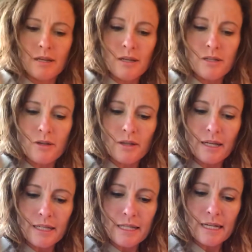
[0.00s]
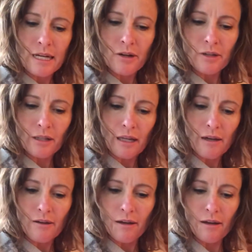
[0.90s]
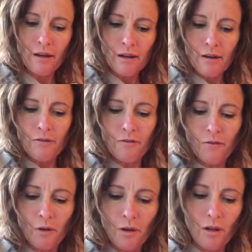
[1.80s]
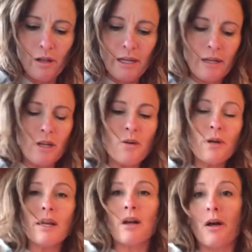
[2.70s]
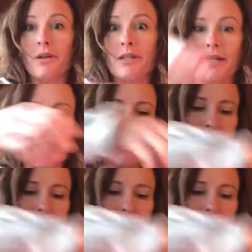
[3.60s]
so that it's nearly full. And you can alternate